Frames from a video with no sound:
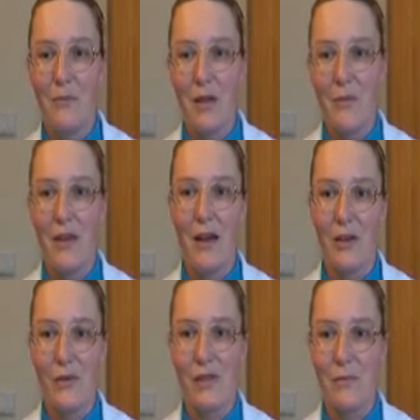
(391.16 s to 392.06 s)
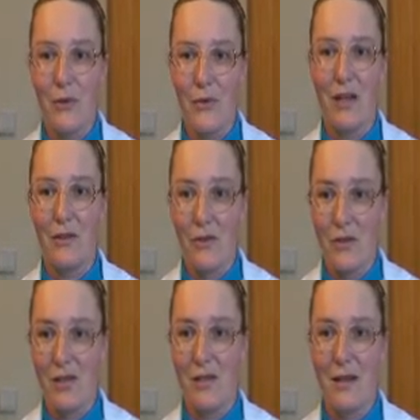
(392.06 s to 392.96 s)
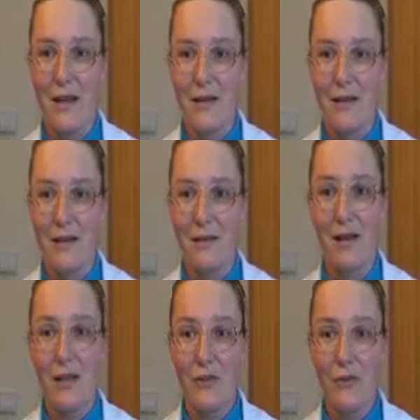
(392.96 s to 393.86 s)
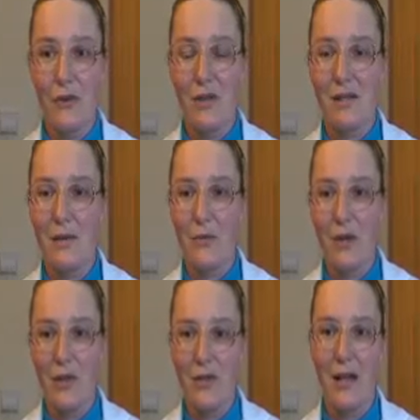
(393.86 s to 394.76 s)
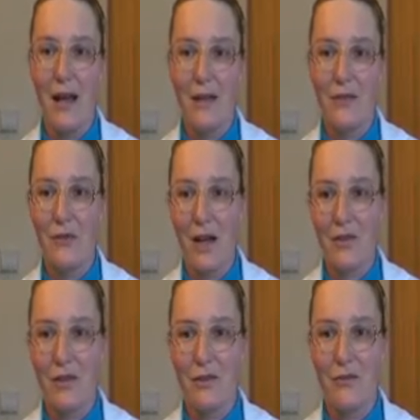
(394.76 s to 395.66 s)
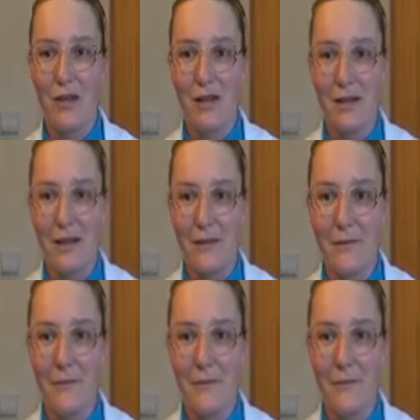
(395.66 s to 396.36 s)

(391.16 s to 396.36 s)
Maybe they are using both technologies together, centrifugal separation and fractional freezing.